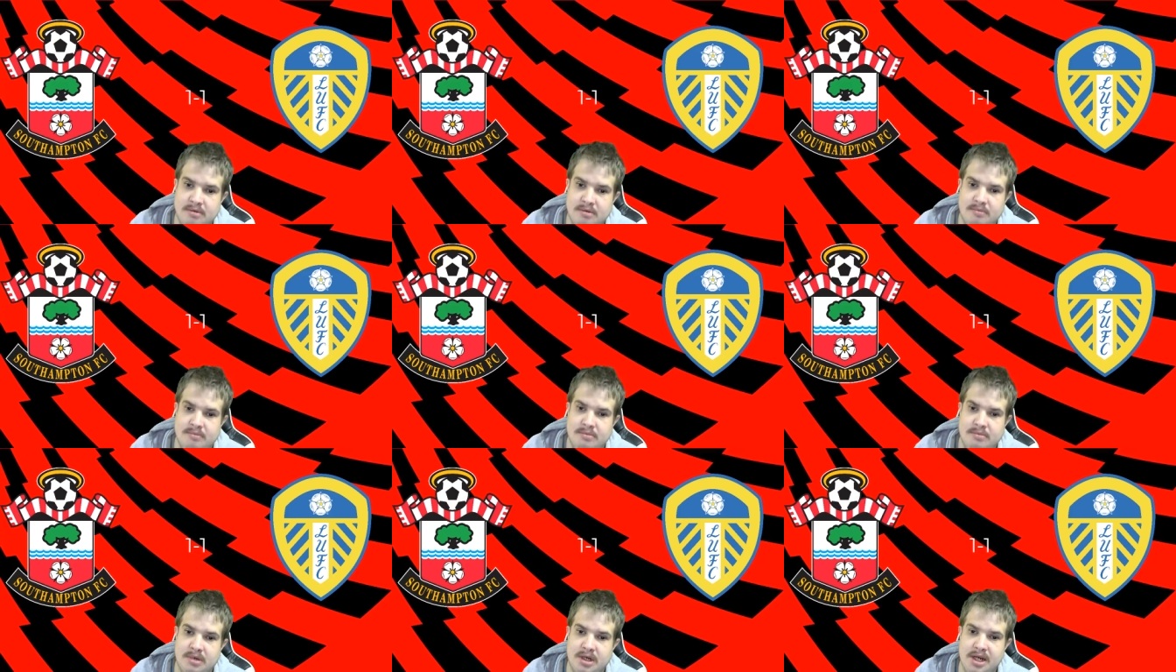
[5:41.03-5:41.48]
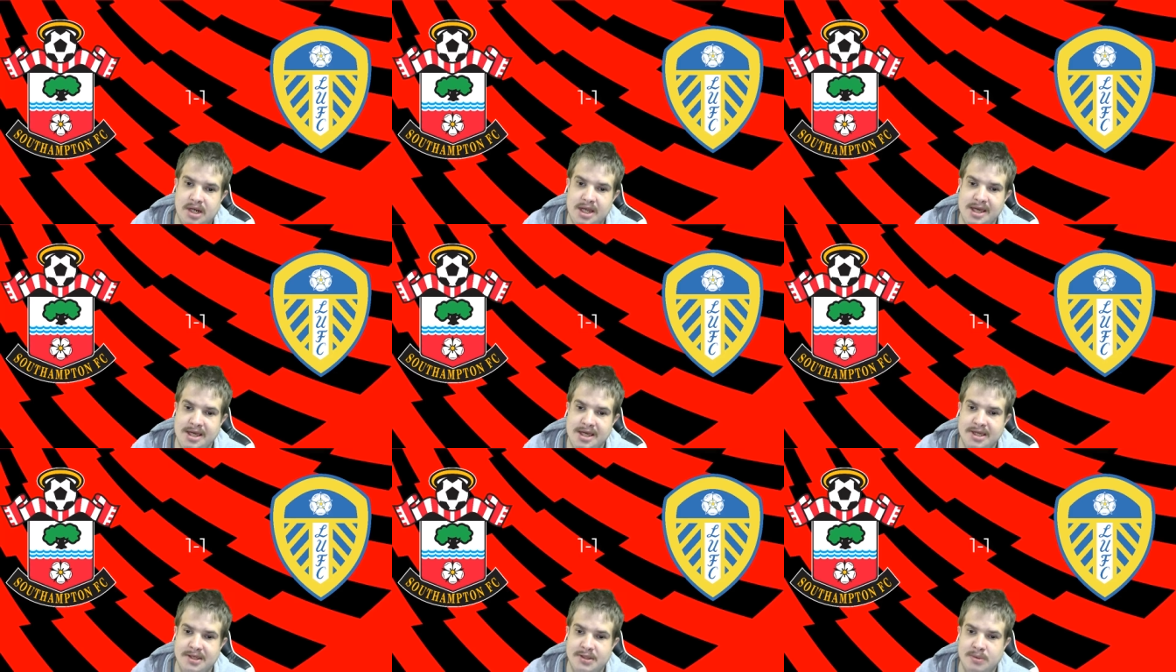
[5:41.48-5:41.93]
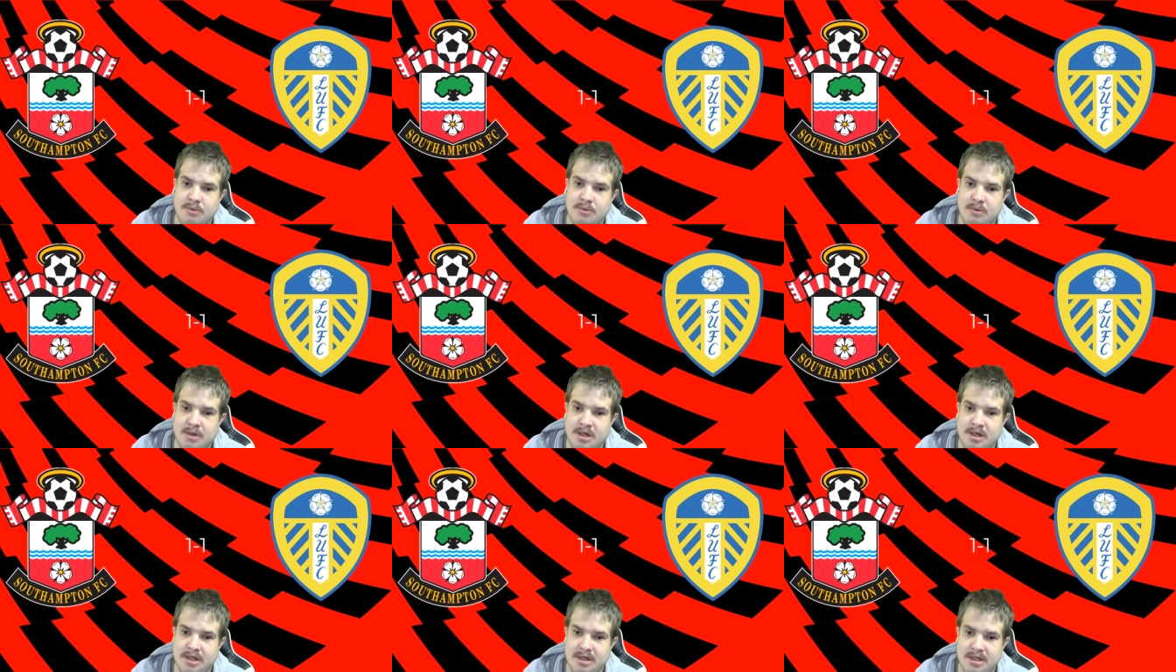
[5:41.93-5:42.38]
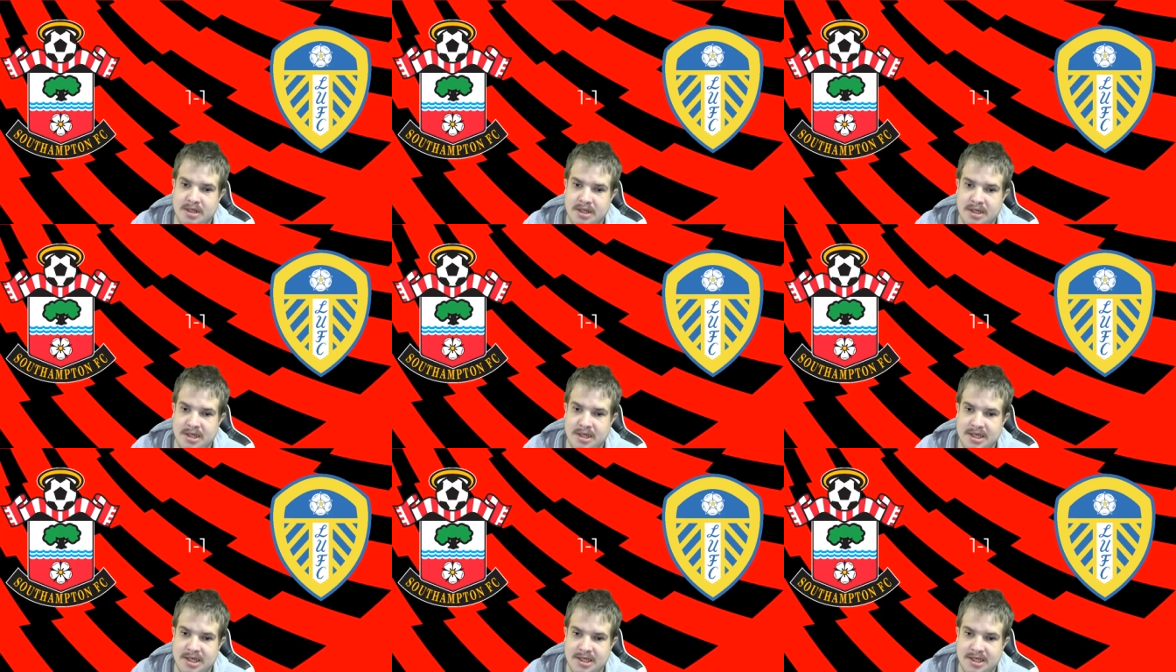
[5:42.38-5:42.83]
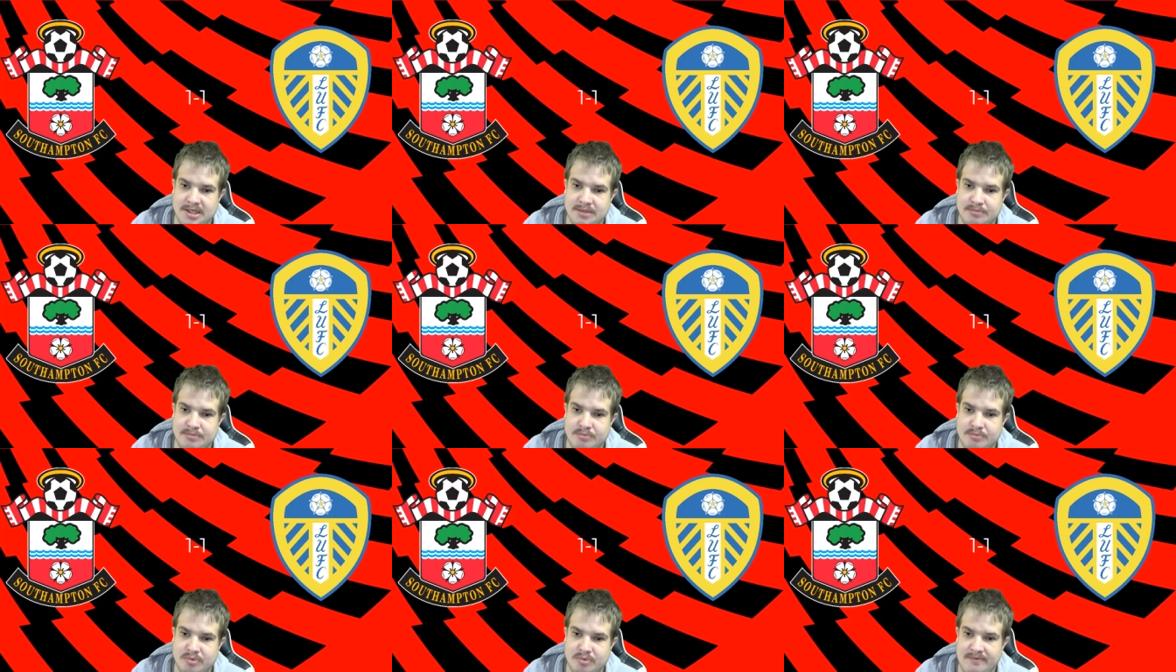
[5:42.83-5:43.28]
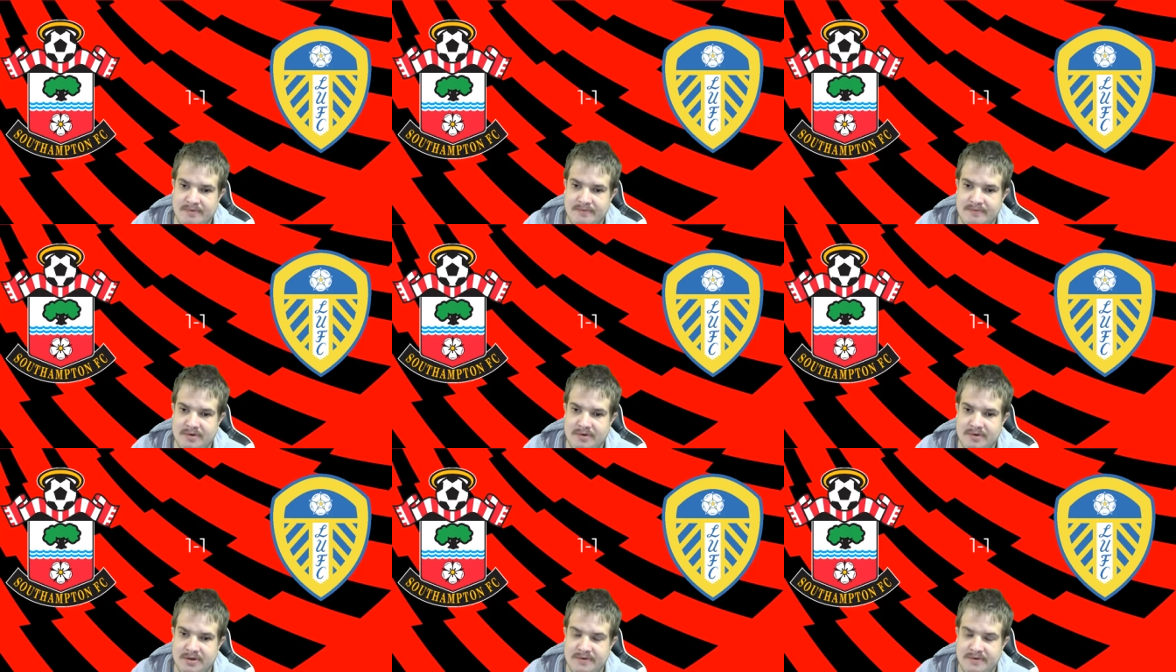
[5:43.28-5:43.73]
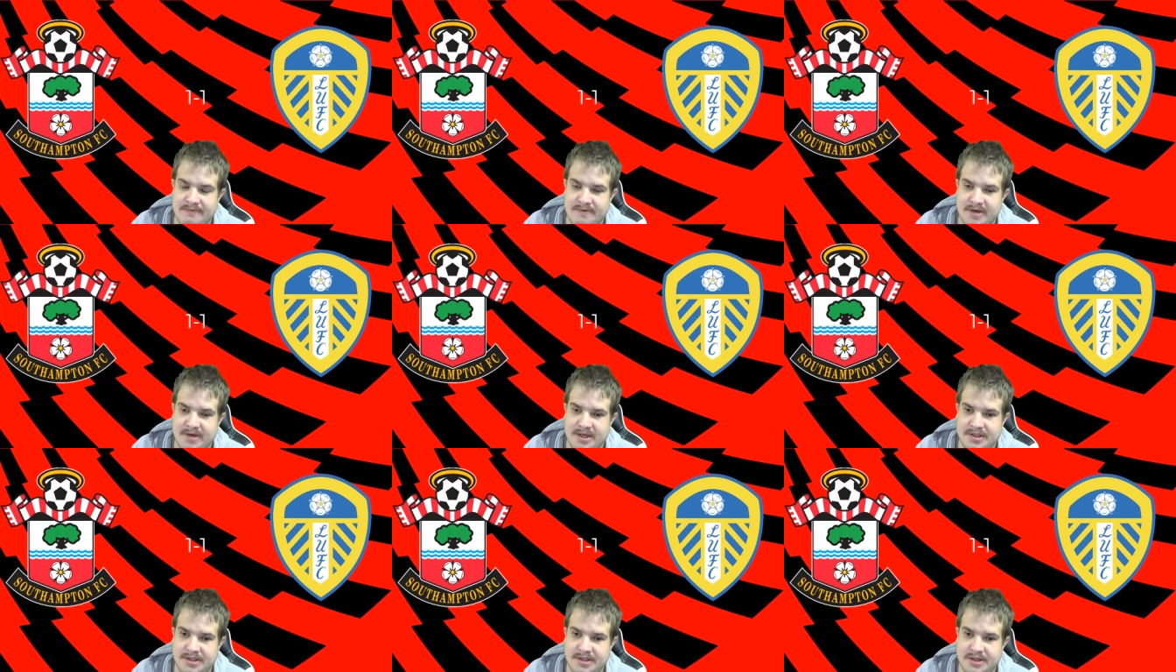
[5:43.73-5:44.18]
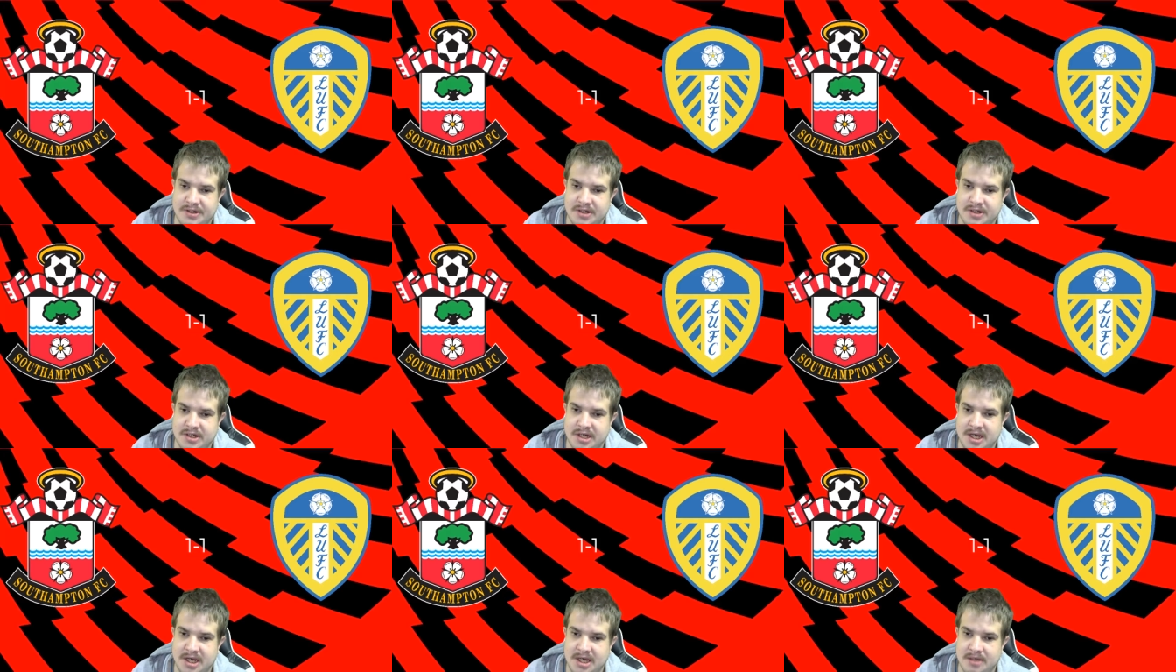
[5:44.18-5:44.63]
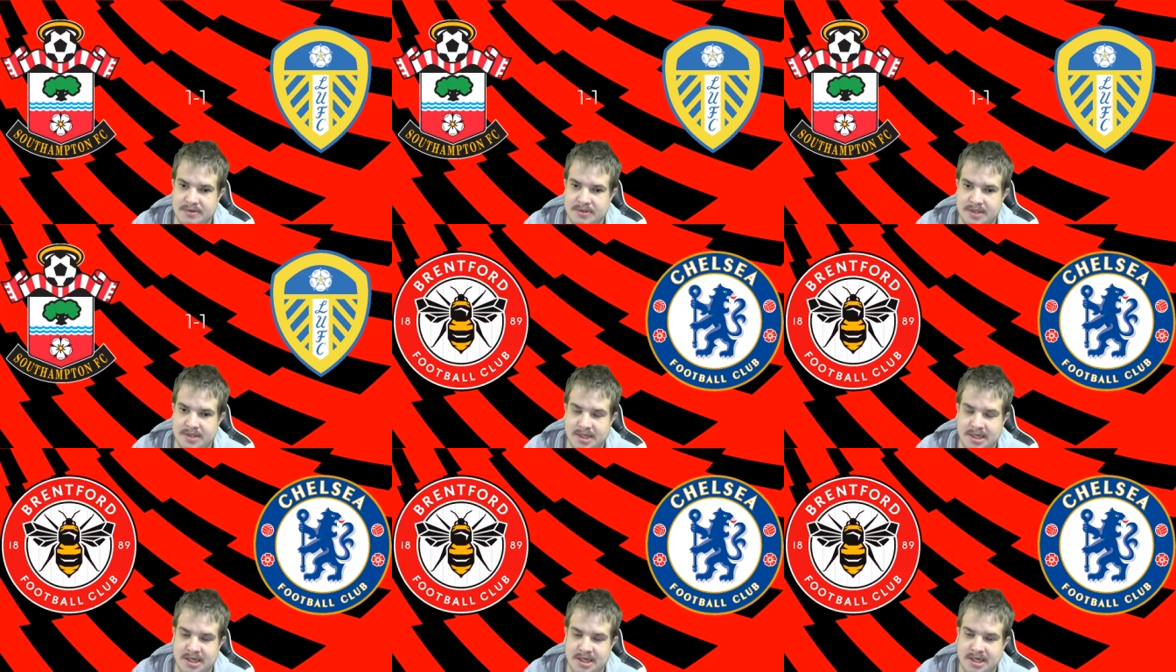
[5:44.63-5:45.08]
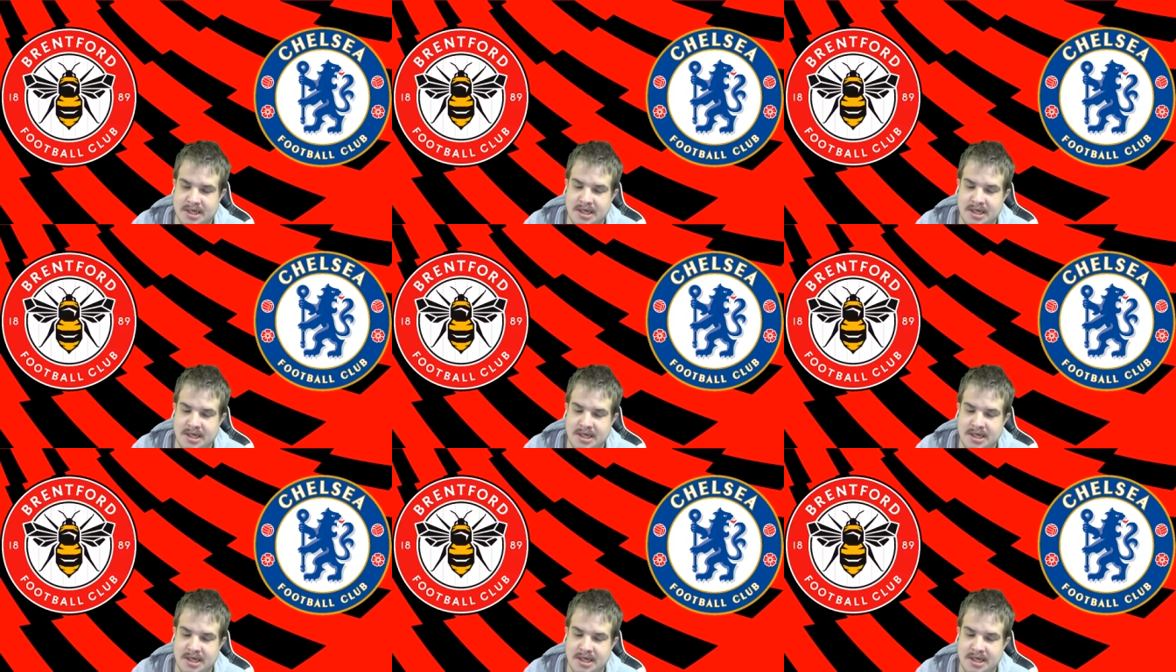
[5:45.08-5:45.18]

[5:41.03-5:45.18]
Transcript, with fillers: My next one is Brentford versus Chelsea.